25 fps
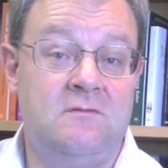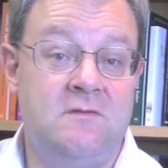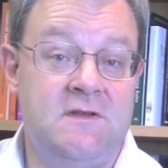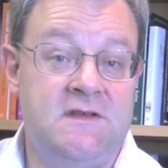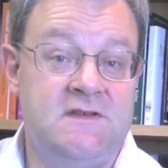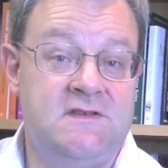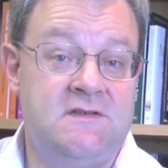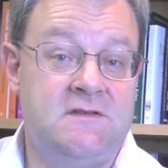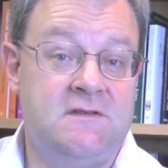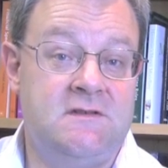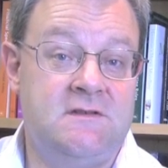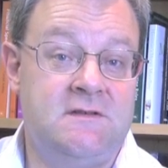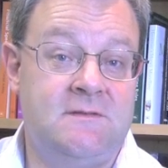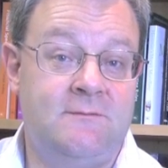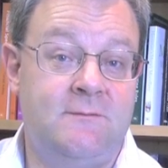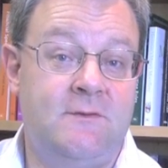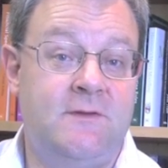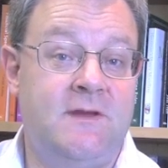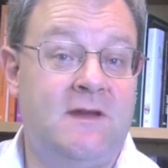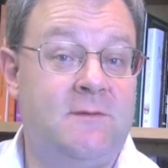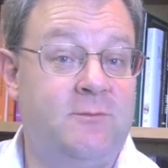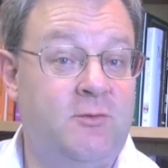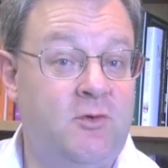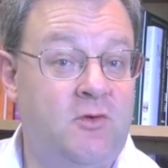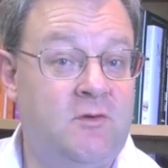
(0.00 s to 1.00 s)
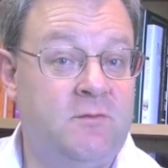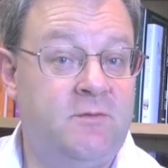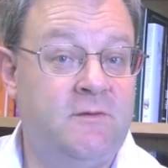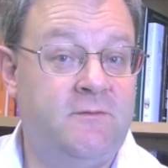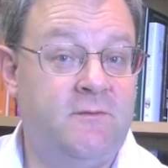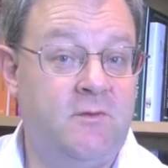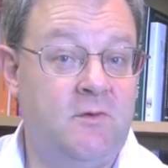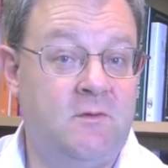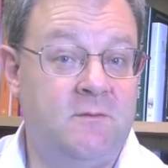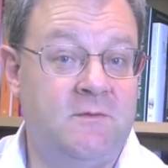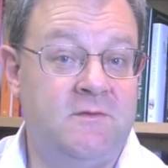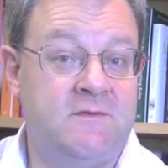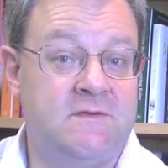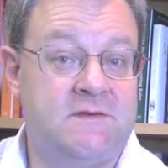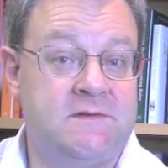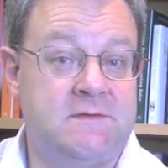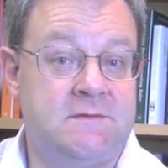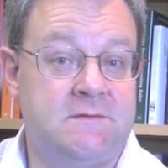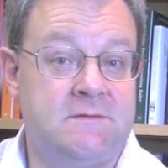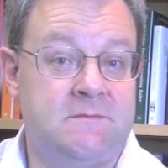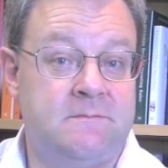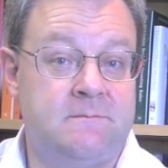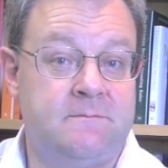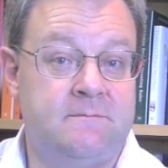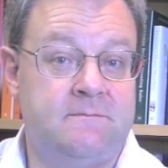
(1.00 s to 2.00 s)
reasons for their poor
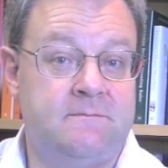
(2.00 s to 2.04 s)
performance.